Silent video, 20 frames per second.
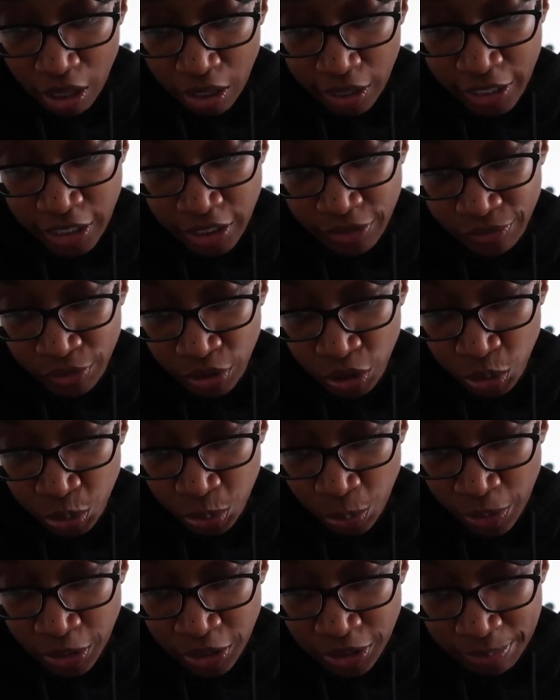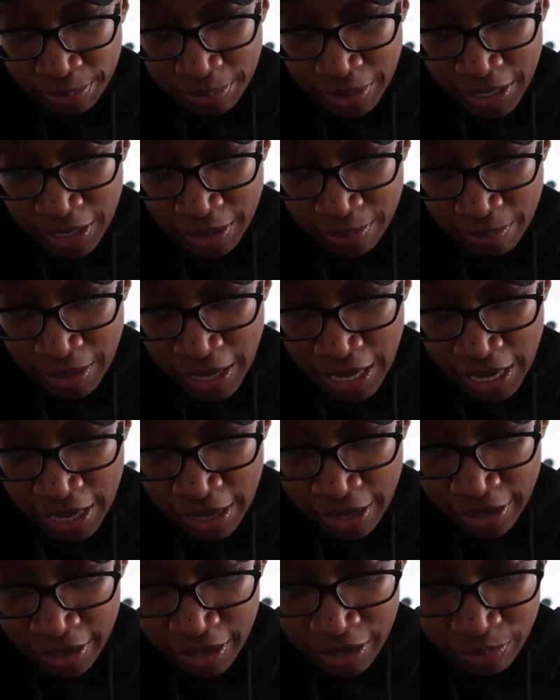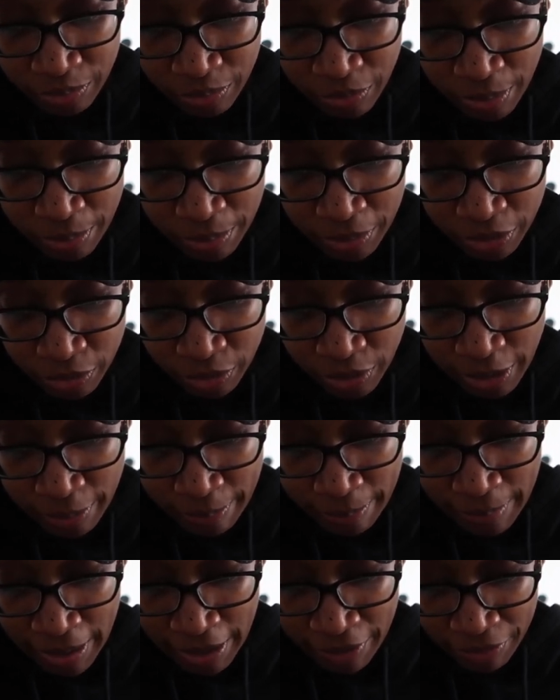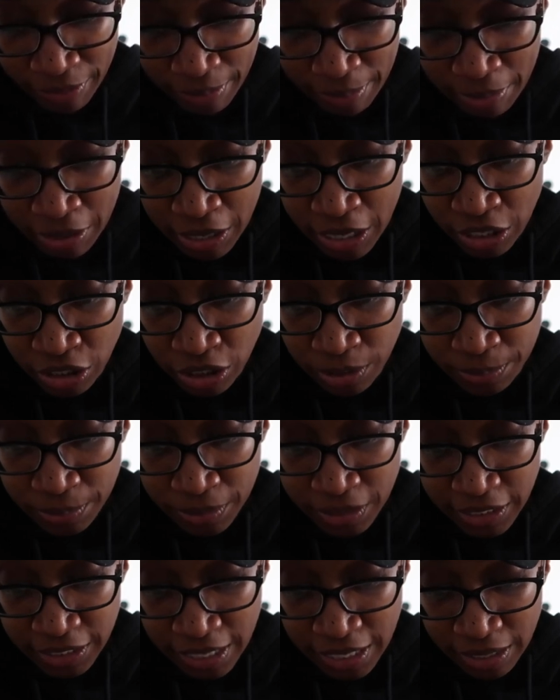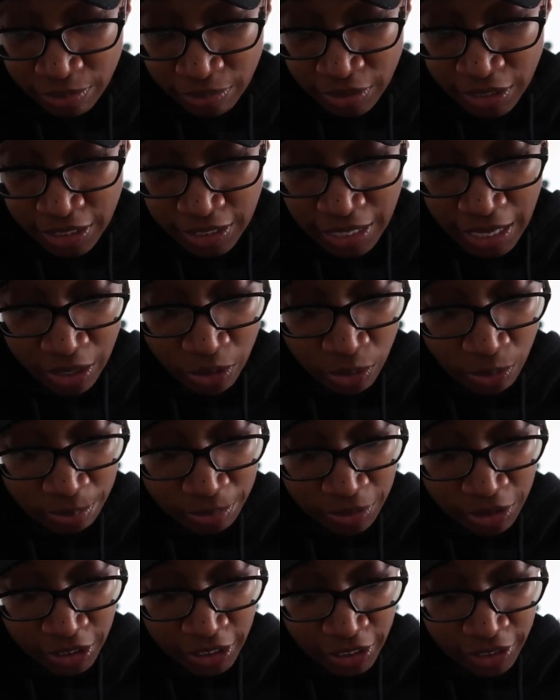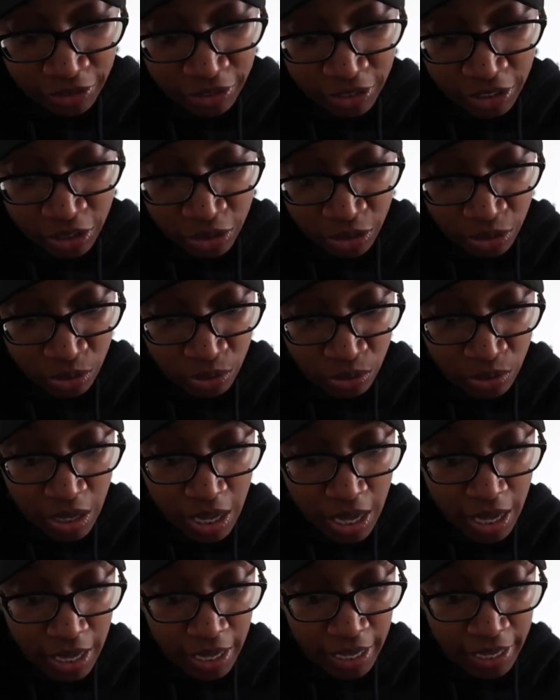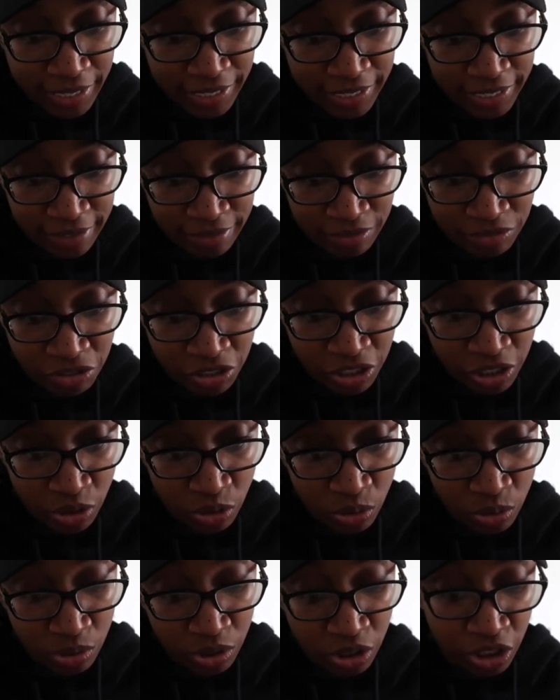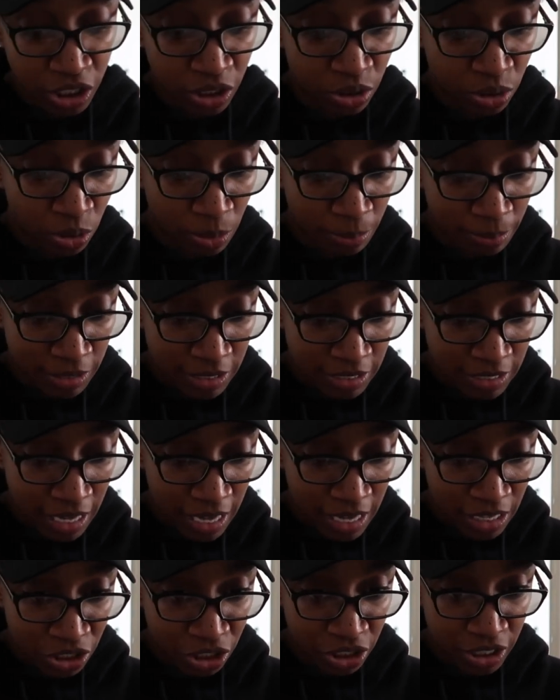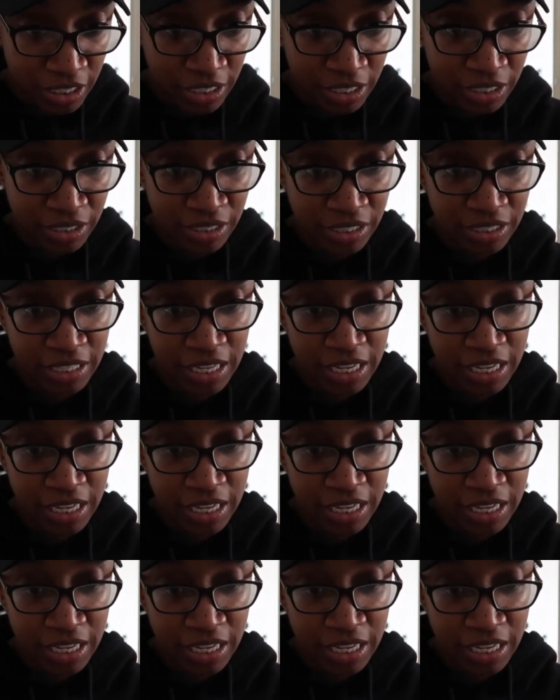It's for short to medium hair, rubber grip made from 100% recycled material. It gives gentle massages and